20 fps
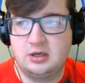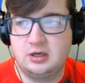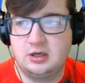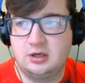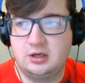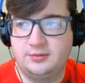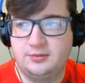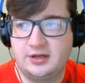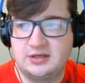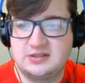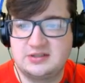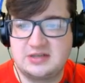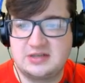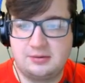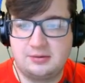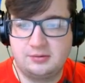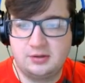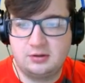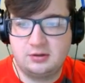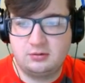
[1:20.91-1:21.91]
like
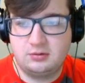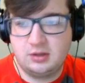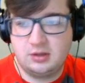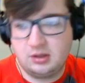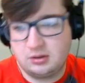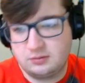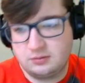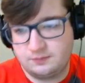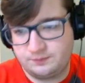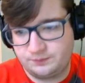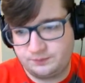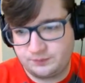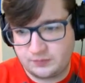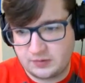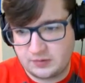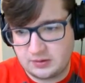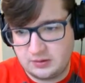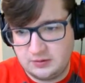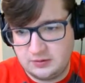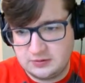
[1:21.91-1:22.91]
download.
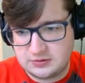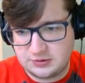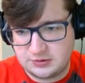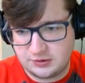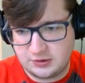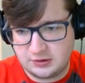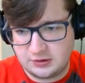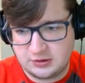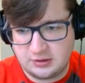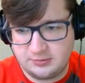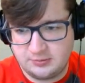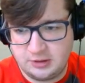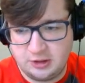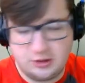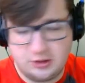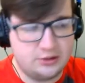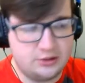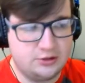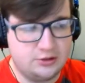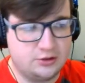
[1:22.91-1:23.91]
So you're going to come
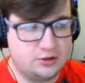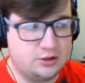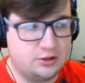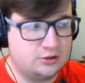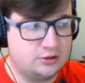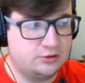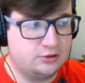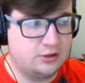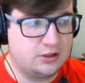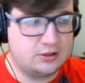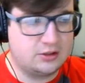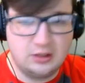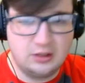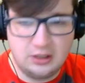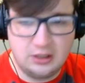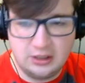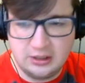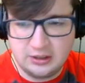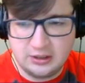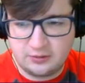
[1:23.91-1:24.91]
here and you're going to click
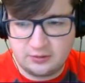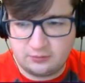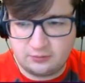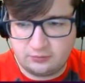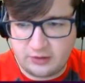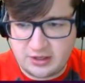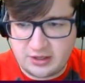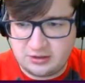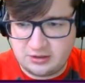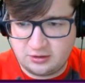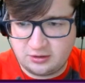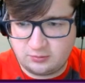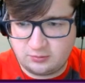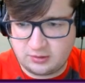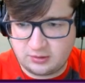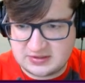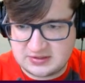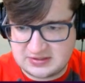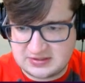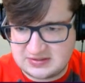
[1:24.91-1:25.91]
right here
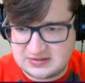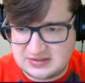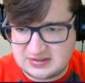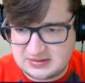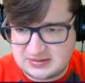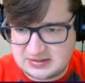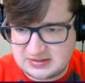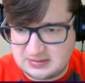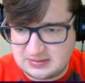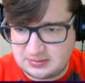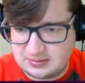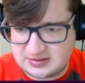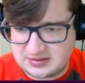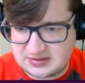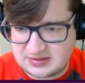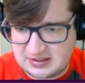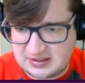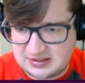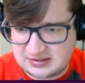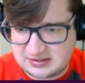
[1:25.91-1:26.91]
where it says DCSB.exe.